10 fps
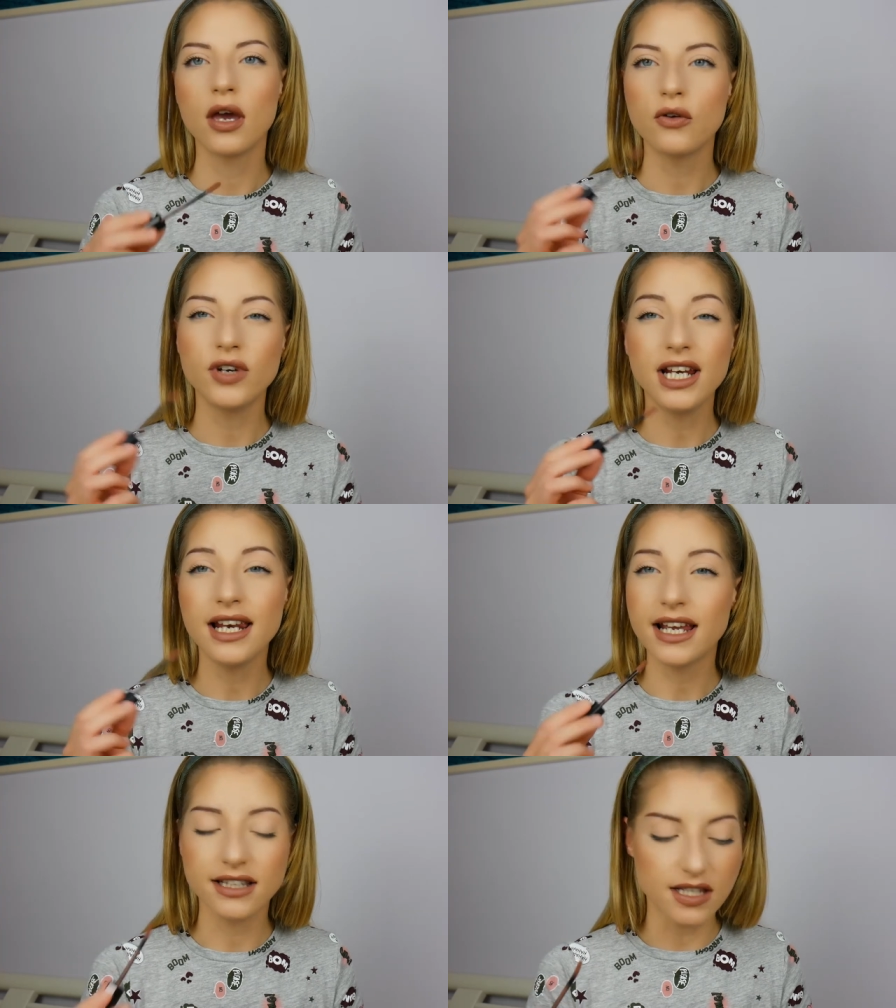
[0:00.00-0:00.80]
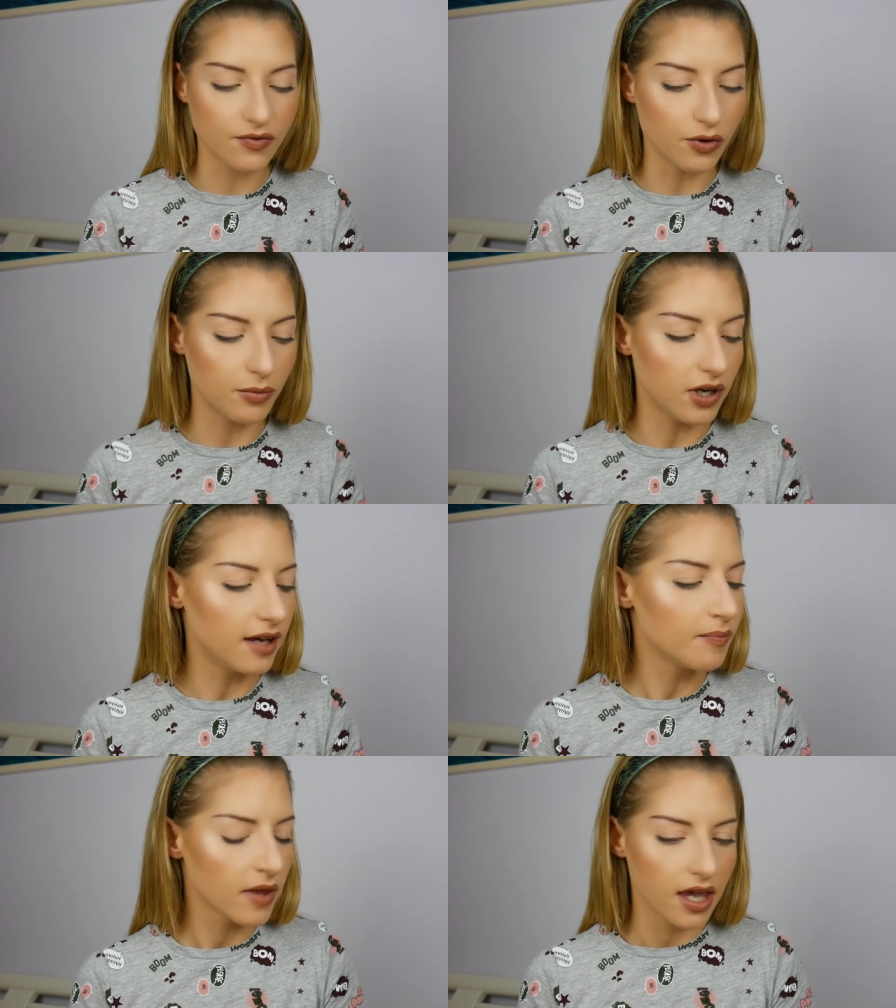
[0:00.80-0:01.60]
really like this formula.
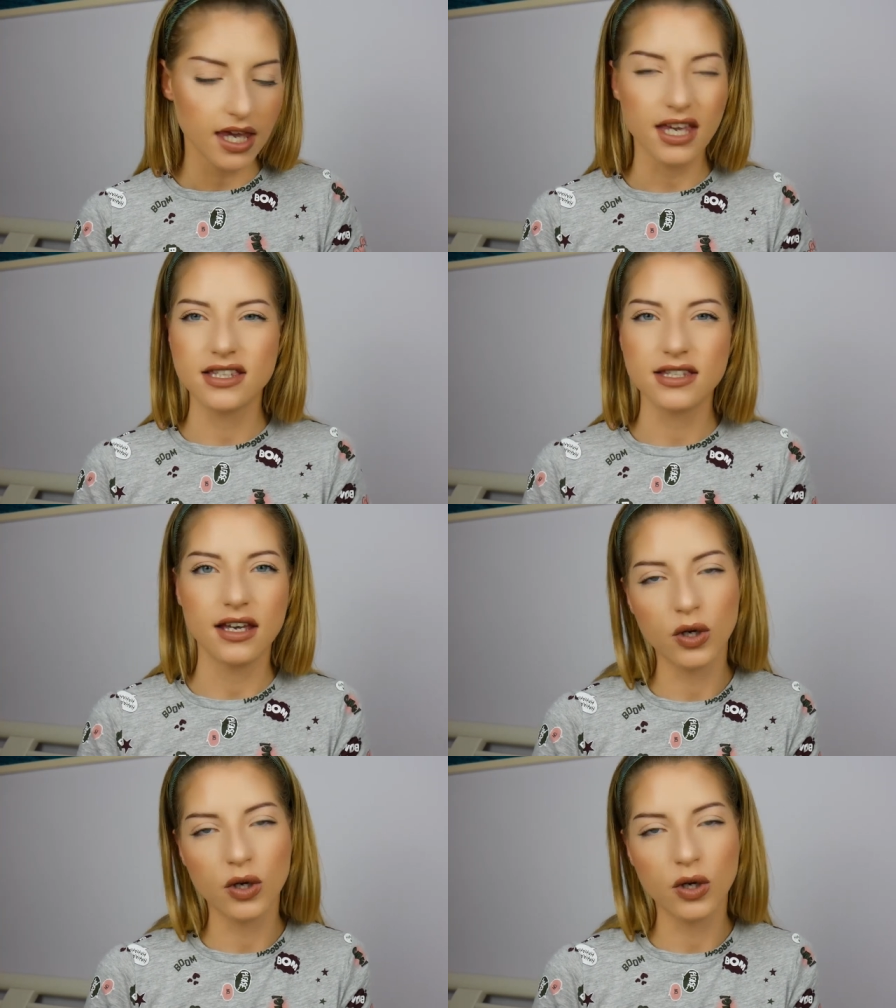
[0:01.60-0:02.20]
It's a